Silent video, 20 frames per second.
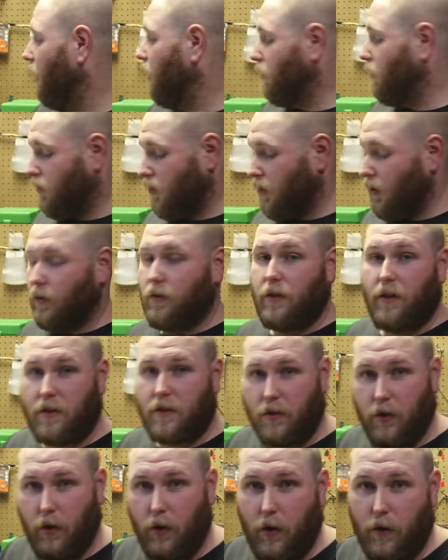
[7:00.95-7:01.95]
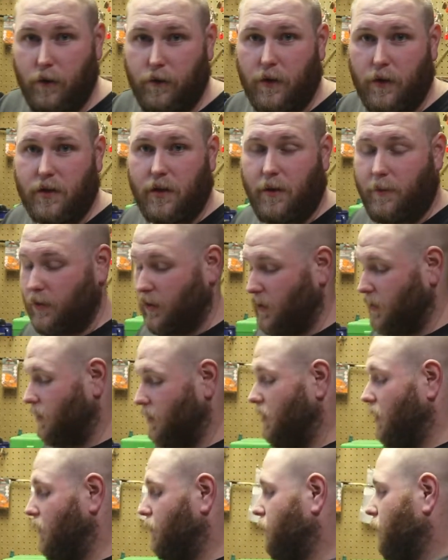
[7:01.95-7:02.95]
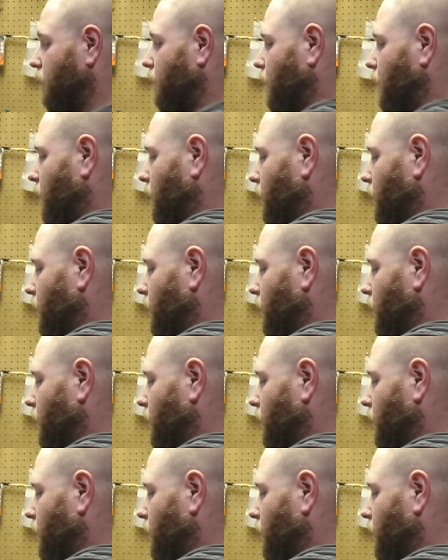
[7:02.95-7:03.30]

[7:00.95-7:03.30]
So let's go over some of this stuff.